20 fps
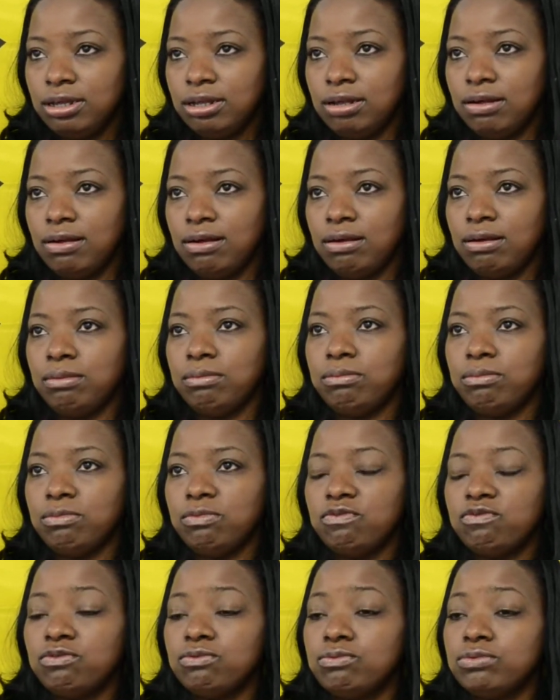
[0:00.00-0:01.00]
for
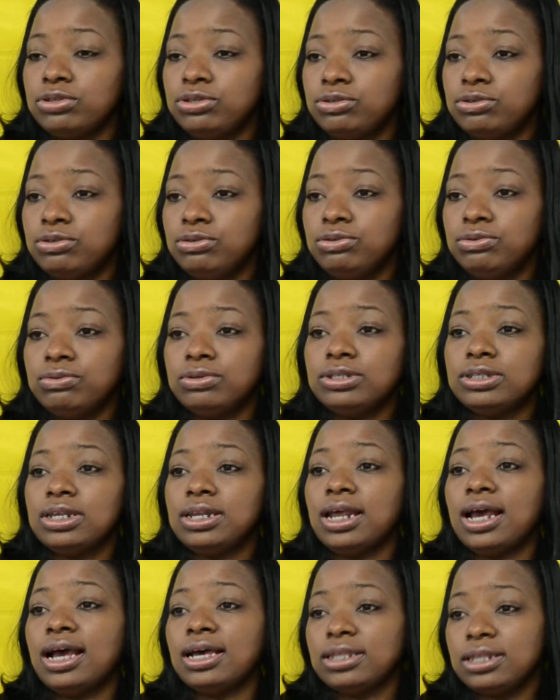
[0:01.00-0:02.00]
what you do as
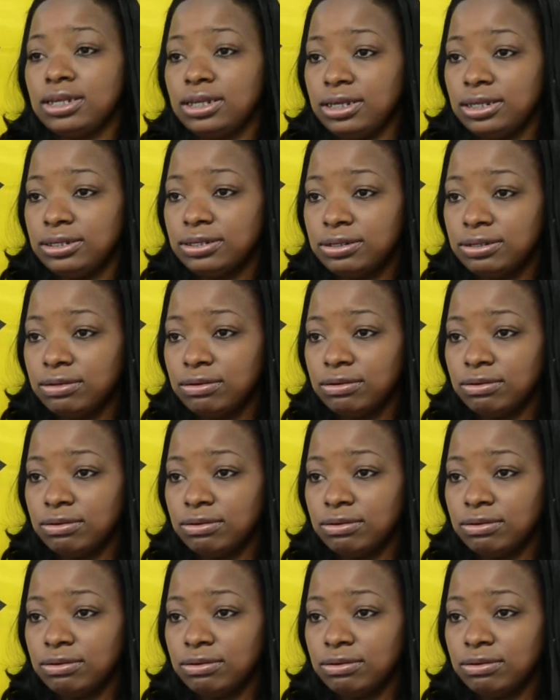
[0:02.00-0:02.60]
an athlete,